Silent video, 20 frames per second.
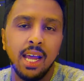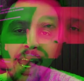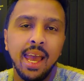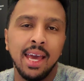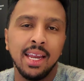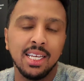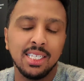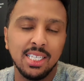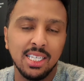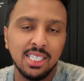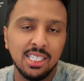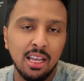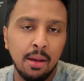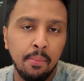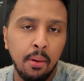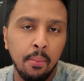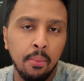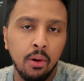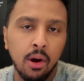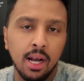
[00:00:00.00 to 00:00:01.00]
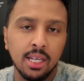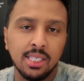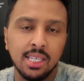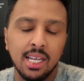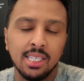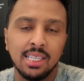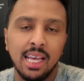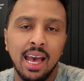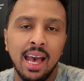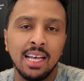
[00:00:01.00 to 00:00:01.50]
And it's a simple
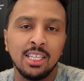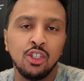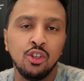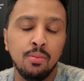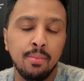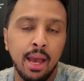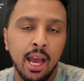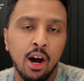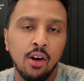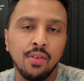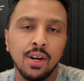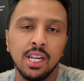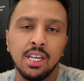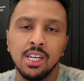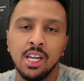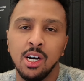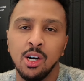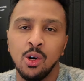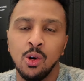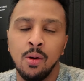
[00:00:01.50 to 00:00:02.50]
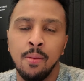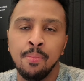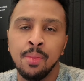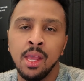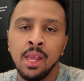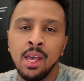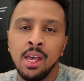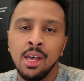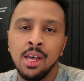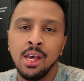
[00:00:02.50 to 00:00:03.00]
process, as you may already know.
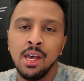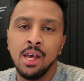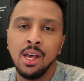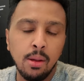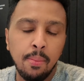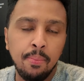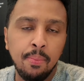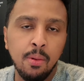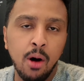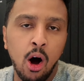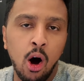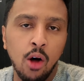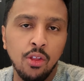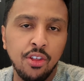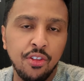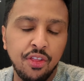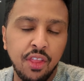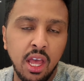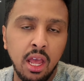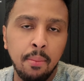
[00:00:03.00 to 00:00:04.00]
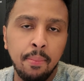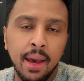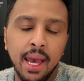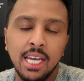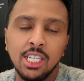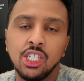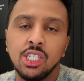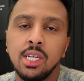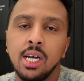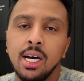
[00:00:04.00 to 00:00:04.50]
All the theme
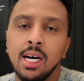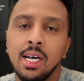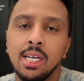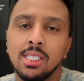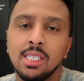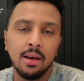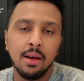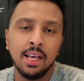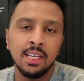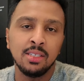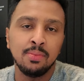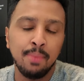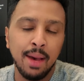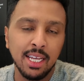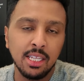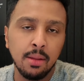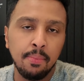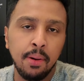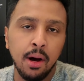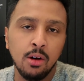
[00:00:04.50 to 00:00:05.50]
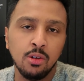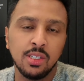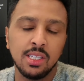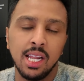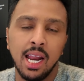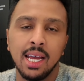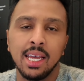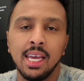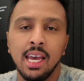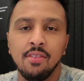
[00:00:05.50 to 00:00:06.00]
page does is make the post that
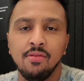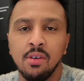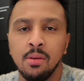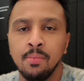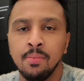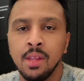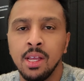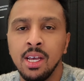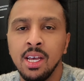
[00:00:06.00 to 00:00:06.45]
I give them.